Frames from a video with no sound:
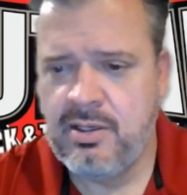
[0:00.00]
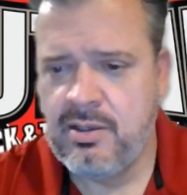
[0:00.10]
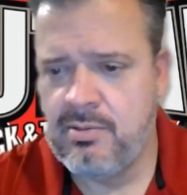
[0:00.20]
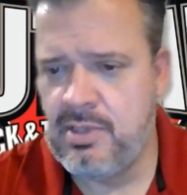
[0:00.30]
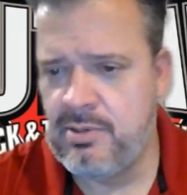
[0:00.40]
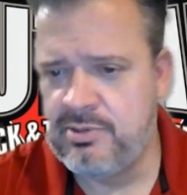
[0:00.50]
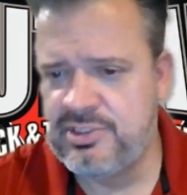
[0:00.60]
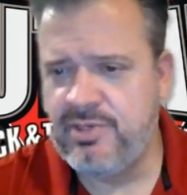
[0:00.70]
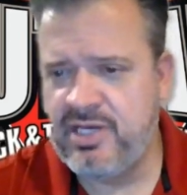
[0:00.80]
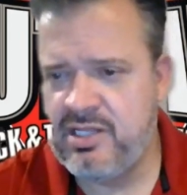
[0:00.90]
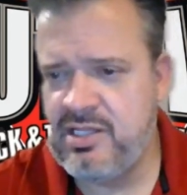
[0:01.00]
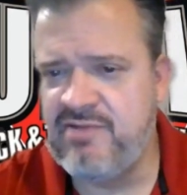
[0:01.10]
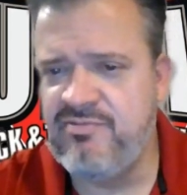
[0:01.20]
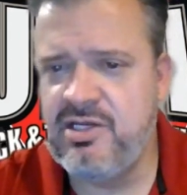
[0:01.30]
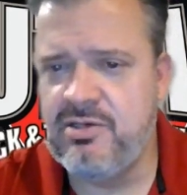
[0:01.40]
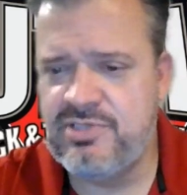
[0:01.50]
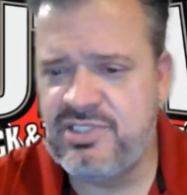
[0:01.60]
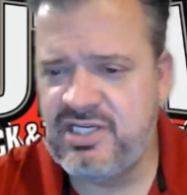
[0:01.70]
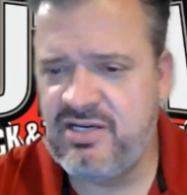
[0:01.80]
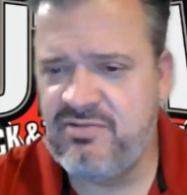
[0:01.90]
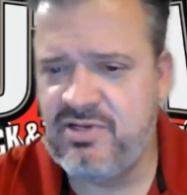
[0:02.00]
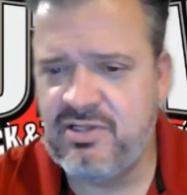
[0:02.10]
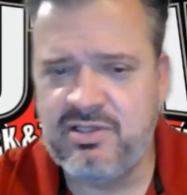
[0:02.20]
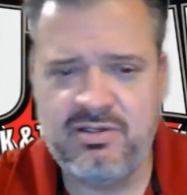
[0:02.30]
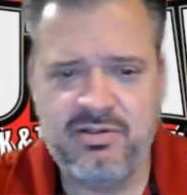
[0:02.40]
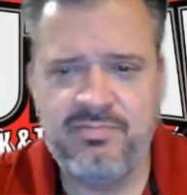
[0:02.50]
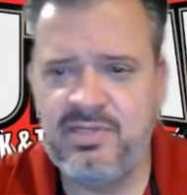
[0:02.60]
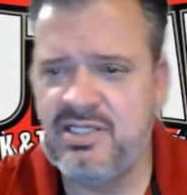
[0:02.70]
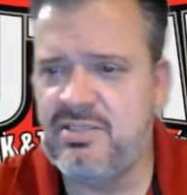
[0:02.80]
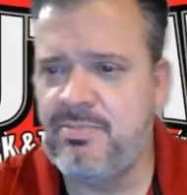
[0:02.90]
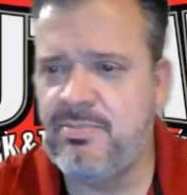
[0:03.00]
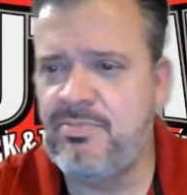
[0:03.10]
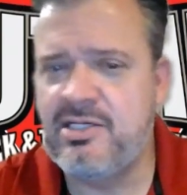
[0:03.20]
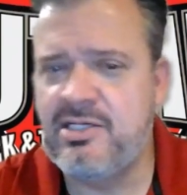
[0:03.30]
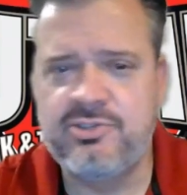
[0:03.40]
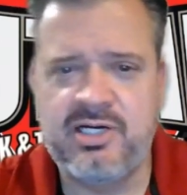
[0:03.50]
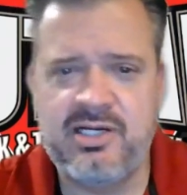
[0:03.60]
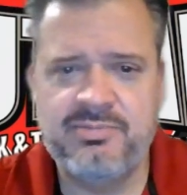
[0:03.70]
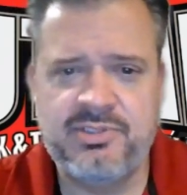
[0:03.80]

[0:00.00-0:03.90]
Now let's see. We had that video saved as a backdrop, so